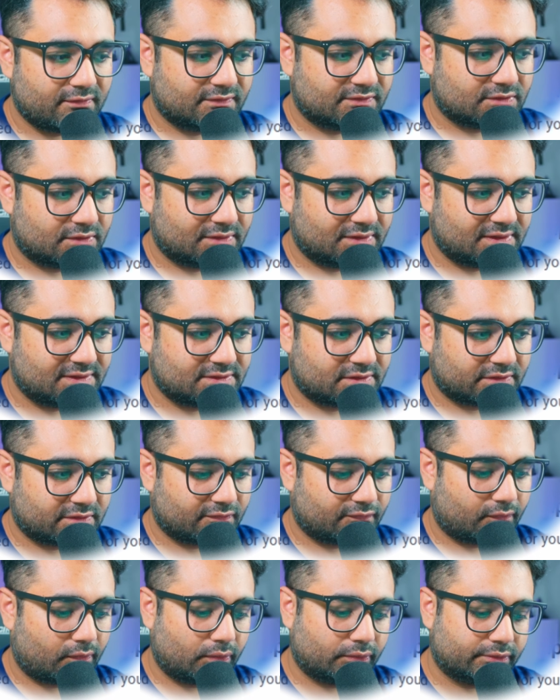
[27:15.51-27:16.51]
So these are the
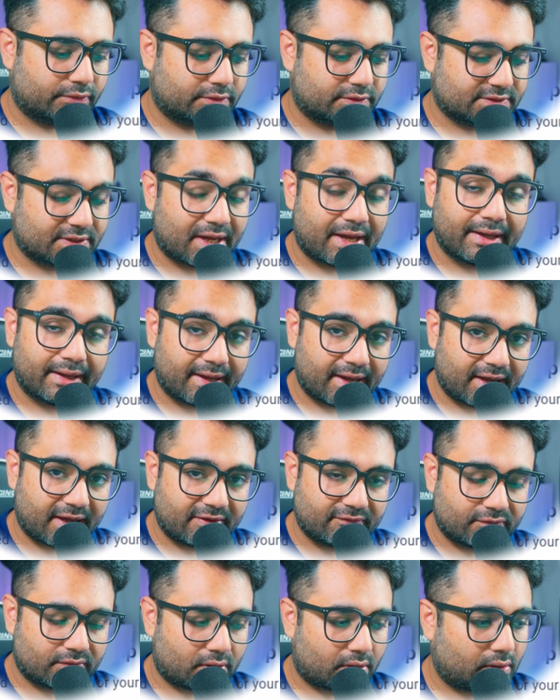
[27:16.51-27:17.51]
folders I
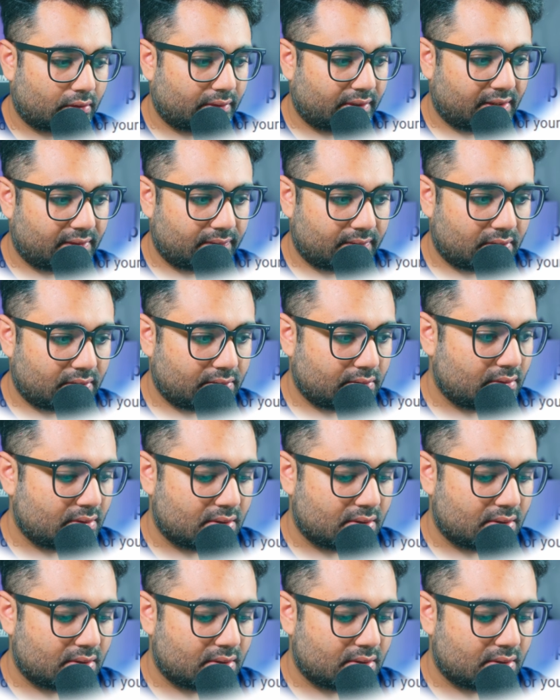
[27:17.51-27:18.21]
have currently in there,